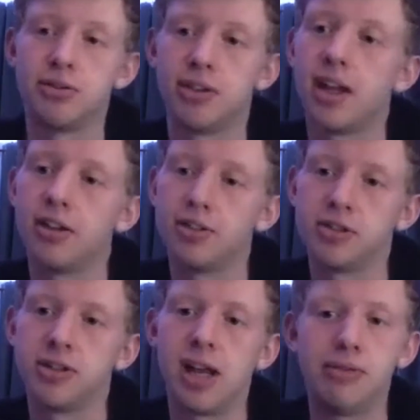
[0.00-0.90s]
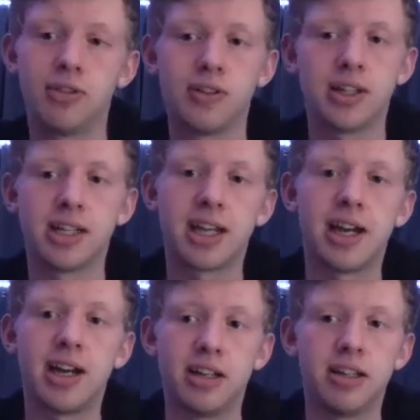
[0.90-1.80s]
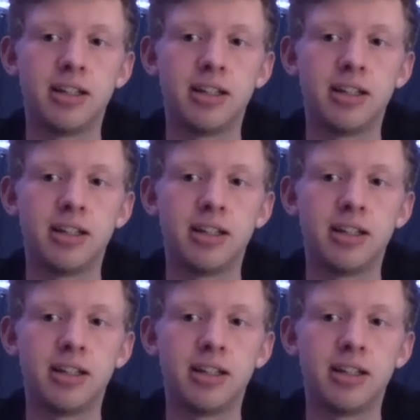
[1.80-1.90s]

They are doing everything they can,